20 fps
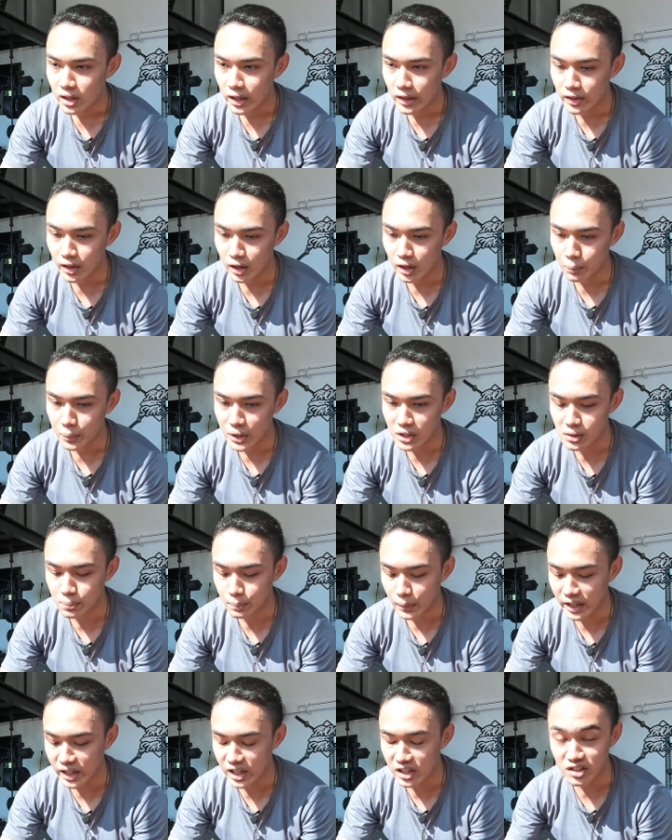They'll be
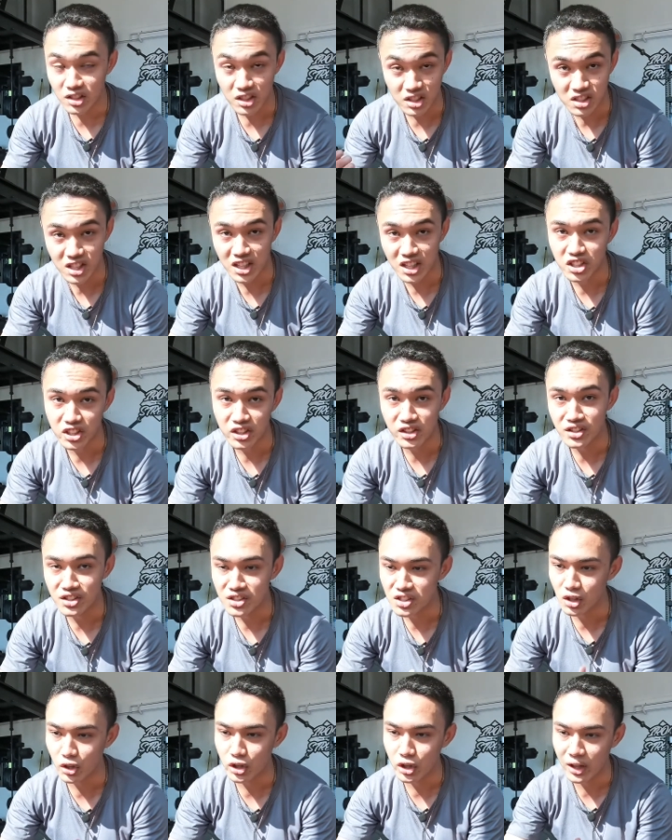split into sessions.
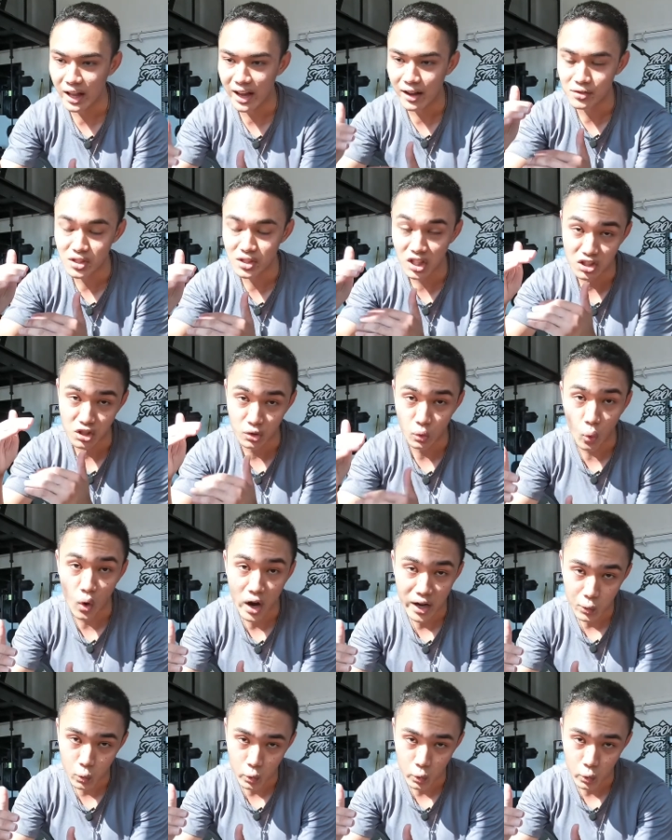So you'll have session one,